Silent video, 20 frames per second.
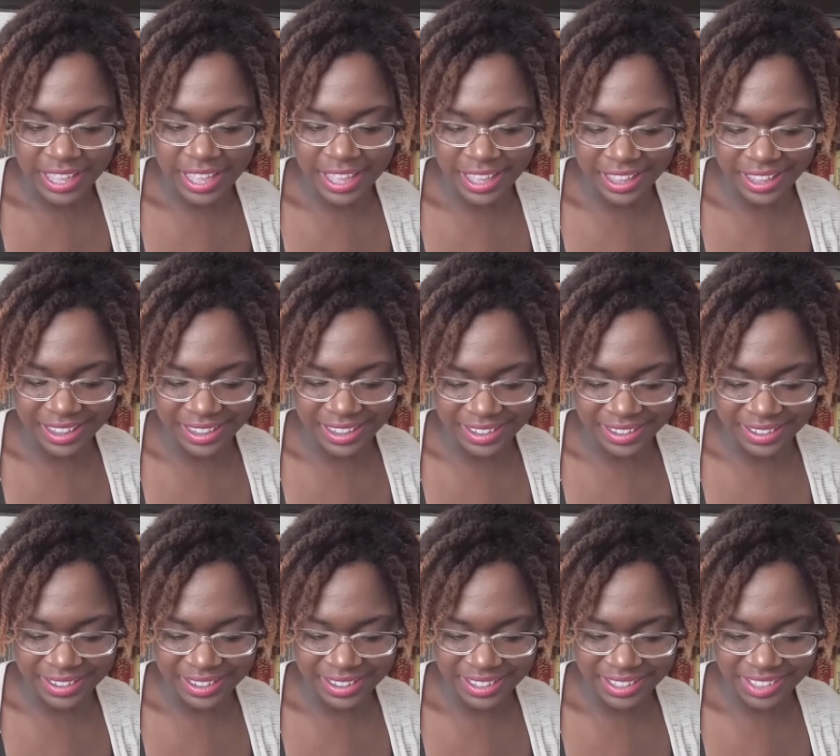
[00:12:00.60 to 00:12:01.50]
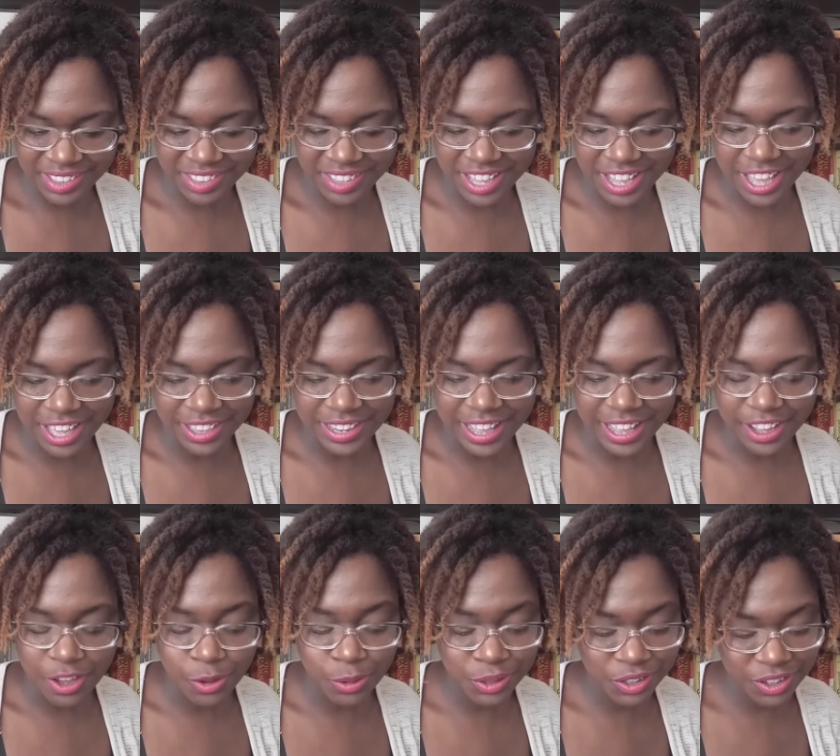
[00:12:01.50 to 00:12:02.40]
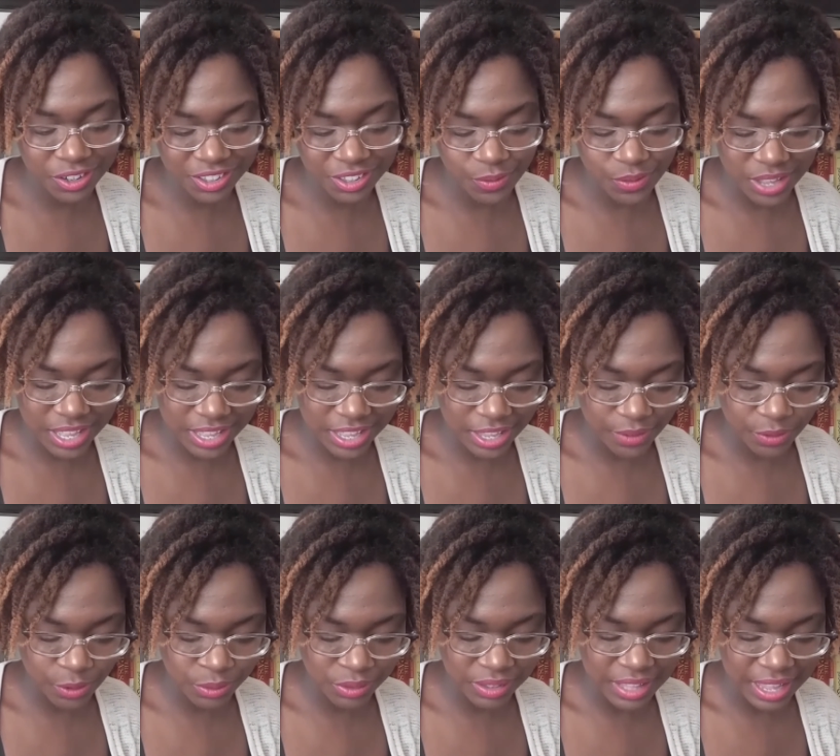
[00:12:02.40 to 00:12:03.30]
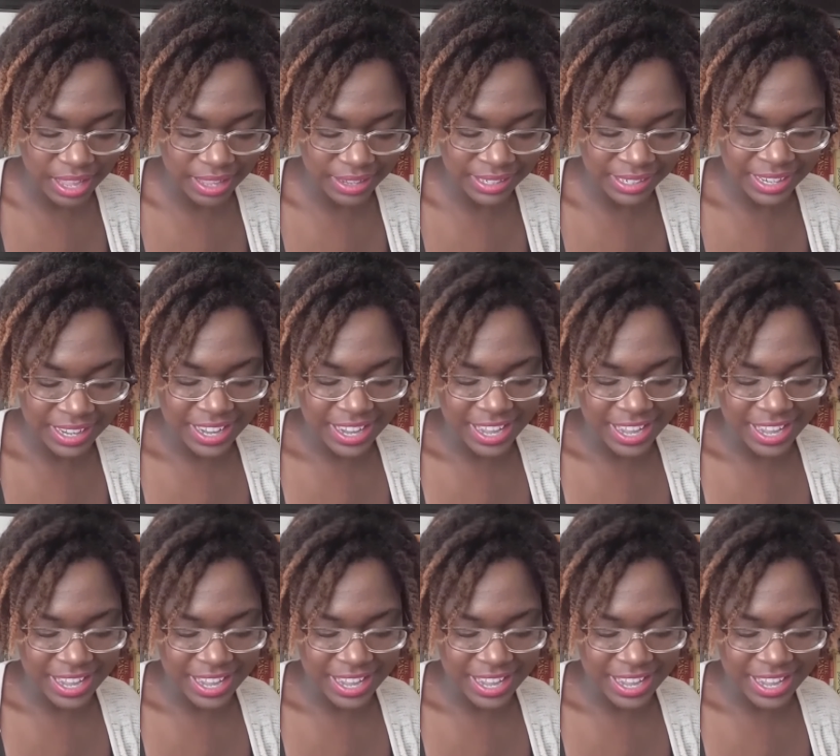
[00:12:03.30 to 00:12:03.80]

and seeing like who's gonna survive who's dodge,